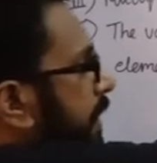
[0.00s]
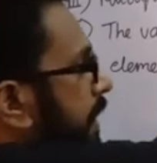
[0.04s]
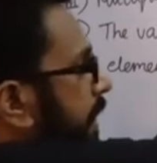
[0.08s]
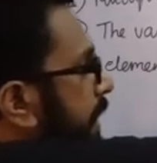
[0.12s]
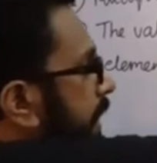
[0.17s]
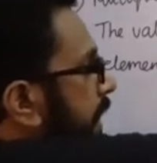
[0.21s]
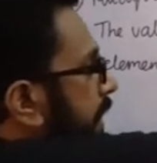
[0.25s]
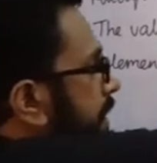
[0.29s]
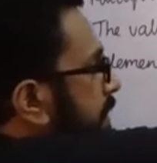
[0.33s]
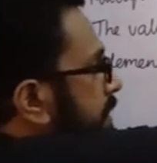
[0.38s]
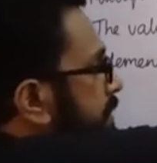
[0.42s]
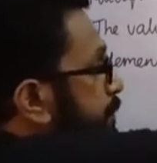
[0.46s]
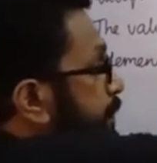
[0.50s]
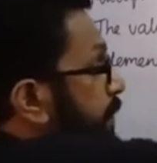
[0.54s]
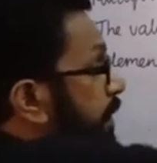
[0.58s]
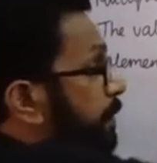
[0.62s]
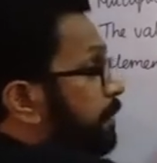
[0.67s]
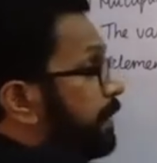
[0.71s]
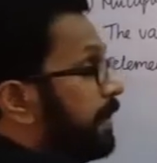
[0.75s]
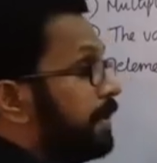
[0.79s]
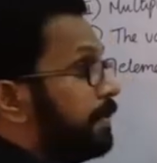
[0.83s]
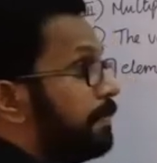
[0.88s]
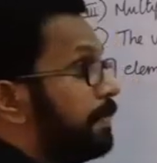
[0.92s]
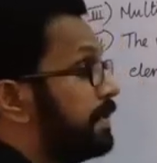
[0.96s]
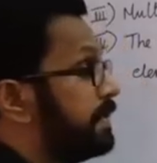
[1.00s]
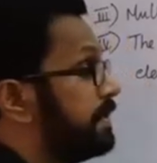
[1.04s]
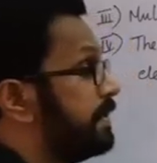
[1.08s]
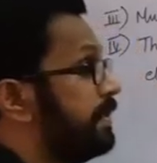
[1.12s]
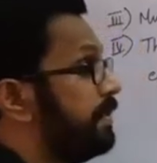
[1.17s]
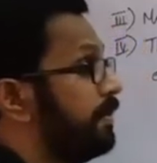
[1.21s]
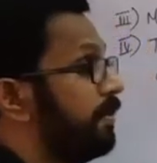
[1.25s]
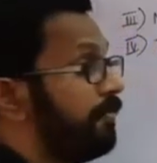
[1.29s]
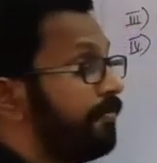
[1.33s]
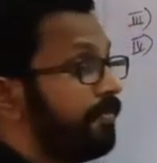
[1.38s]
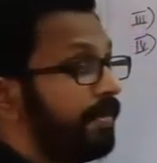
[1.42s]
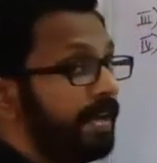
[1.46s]
and spin multiplicity
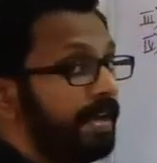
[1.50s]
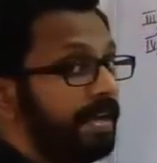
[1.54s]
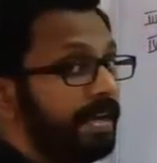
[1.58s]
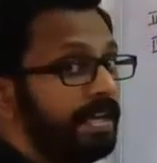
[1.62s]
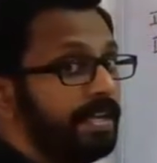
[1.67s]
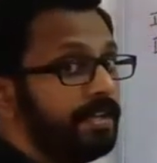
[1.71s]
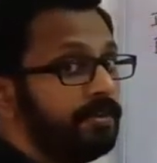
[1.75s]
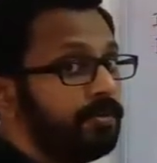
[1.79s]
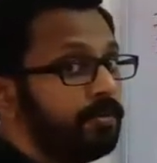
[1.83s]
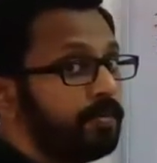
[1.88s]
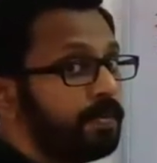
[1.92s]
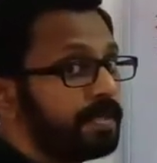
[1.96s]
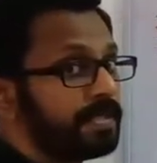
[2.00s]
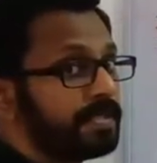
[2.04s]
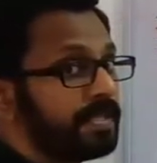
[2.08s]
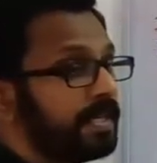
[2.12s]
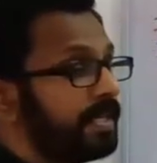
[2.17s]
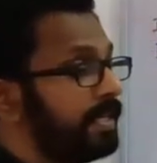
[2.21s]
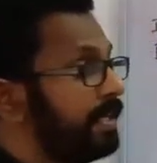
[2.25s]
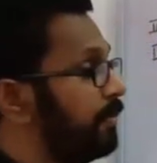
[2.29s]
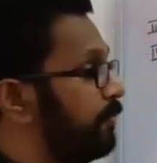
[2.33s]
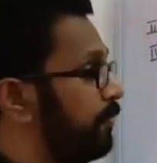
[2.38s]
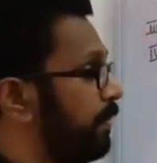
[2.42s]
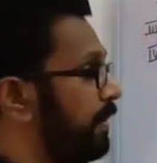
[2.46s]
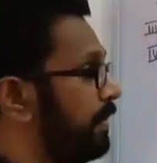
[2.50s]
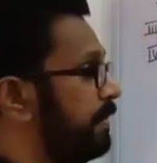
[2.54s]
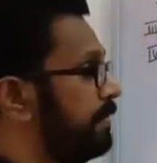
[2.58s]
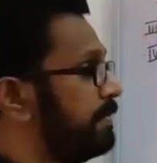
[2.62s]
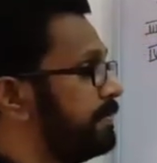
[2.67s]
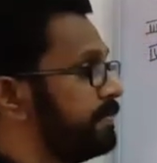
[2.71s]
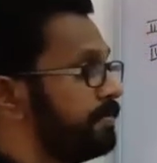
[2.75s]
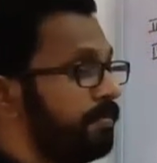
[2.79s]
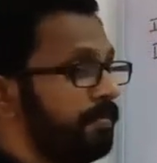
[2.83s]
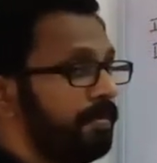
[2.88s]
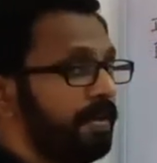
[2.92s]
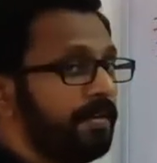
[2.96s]
of Ni2 plus are equal.
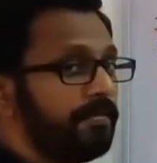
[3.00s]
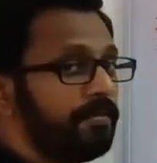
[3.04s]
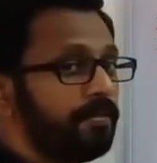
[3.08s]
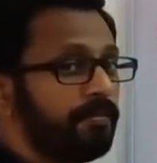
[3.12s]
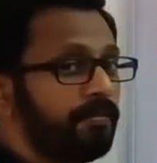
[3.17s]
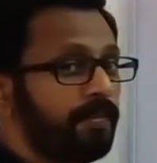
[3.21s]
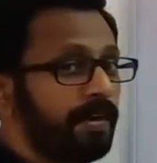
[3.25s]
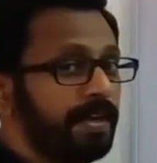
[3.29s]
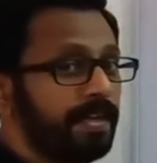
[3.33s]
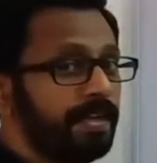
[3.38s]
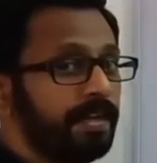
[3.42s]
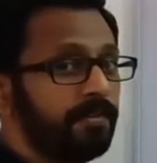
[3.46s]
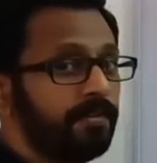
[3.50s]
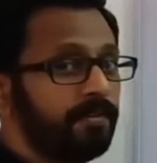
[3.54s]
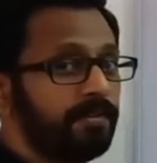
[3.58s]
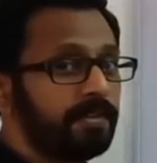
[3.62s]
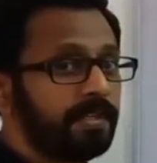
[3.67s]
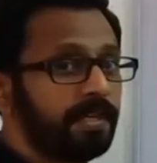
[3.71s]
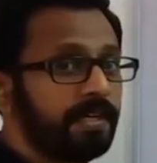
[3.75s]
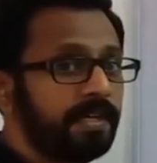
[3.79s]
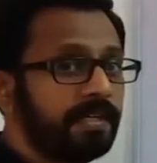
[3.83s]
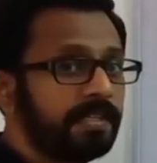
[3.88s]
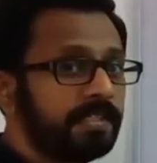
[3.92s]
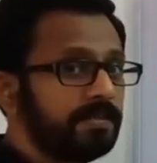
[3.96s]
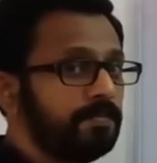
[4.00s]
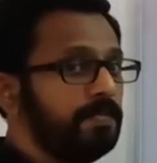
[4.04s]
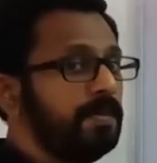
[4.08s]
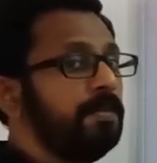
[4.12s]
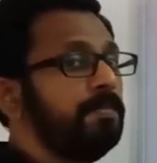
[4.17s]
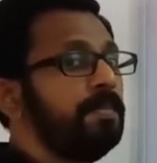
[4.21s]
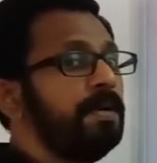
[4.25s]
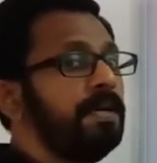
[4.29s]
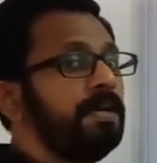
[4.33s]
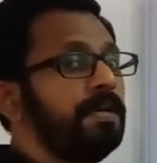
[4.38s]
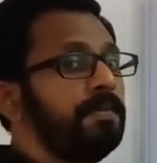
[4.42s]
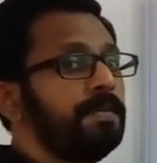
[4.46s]
So we have to find out the spin
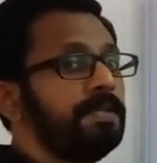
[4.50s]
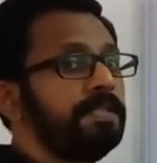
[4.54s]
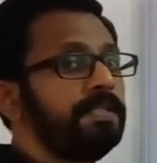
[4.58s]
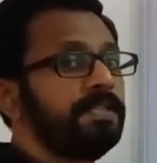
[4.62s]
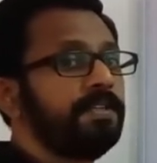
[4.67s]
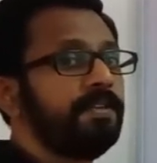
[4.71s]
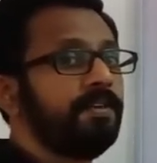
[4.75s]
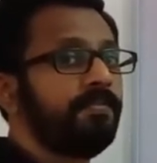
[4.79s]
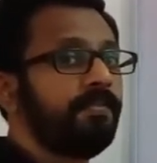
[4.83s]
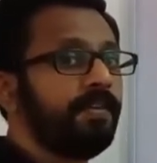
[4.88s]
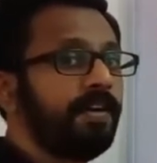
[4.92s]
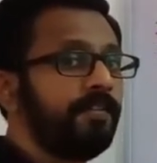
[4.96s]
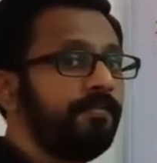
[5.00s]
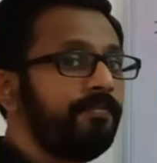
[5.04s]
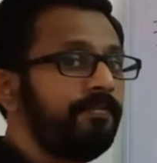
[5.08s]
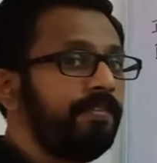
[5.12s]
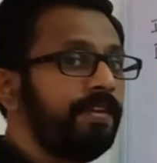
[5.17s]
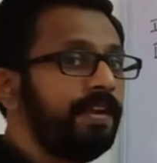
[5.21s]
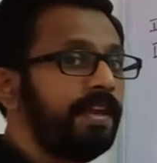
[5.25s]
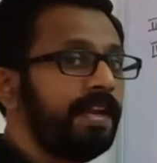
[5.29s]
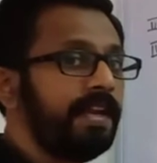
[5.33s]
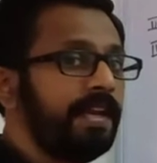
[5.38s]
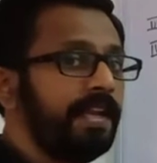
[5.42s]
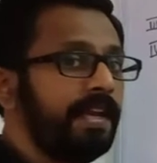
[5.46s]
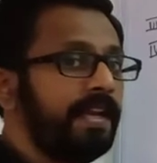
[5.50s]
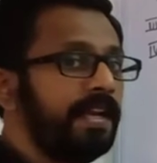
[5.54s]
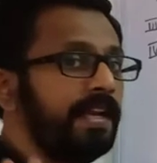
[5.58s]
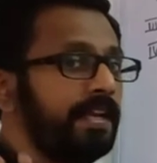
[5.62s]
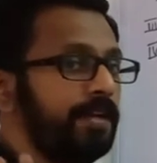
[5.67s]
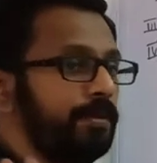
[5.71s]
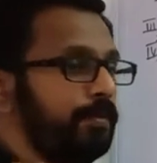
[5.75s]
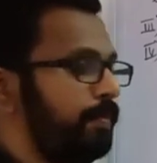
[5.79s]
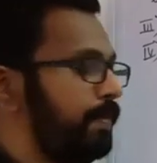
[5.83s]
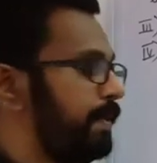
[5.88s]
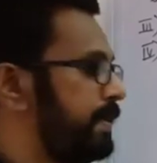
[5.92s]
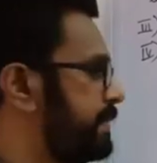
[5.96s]
multiplicity of Fe and
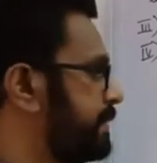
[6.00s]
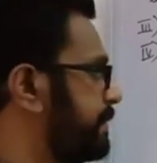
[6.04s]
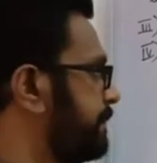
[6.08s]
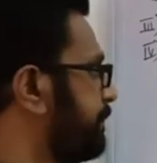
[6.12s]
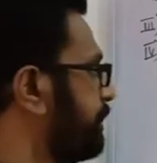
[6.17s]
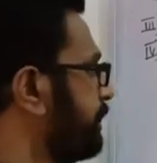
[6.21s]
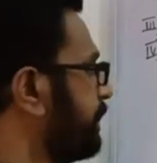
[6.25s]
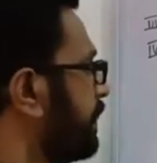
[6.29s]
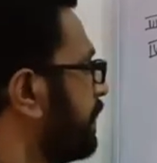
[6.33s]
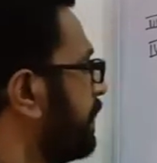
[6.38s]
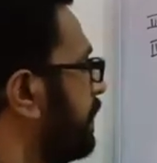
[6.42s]
Ni2 plus.